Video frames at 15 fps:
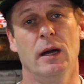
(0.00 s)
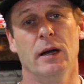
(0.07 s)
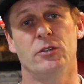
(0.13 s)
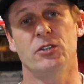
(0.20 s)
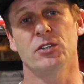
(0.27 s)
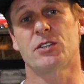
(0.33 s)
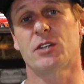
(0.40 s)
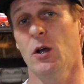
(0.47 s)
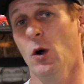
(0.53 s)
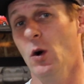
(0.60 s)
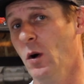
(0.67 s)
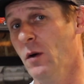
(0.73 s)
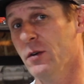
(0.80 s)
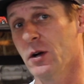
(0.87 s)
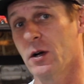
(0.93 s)
Just to
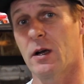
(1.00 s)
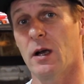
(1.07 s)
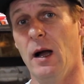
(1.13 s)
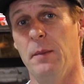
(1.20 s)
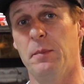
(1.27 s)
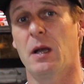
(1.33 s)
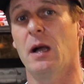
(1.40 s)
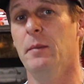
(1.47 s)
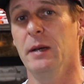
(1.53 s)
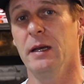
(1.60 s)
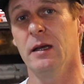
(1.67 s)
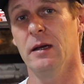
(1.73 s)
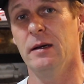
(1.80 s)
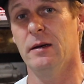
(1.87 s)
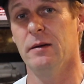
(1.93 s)
go over
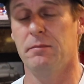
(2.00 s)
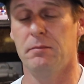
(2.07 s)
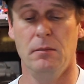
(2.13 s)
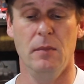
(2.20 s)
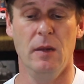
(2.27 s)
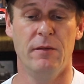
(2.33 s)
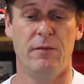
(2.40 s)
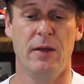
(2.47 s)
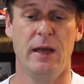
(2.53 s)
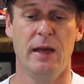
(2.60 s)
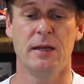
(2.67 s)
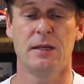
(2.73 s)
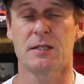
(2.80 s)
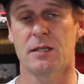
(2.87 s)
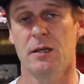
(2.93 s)
upcoming
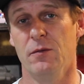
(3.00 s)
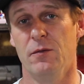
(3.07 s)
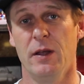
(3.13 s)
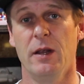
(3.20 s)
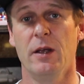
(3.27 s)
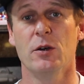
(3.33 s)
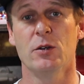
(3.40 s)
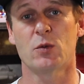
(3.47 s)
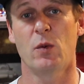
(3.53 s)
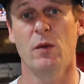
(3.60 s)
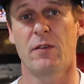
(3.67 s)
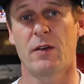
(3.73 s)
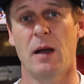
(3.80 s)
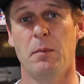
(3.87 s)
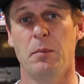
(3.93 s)
events and videos
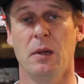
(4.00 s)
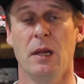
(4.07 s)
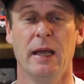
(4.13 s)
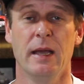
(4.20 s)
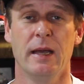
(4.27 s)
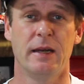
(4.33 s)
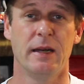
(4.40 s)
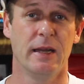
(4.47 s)
we've got planned.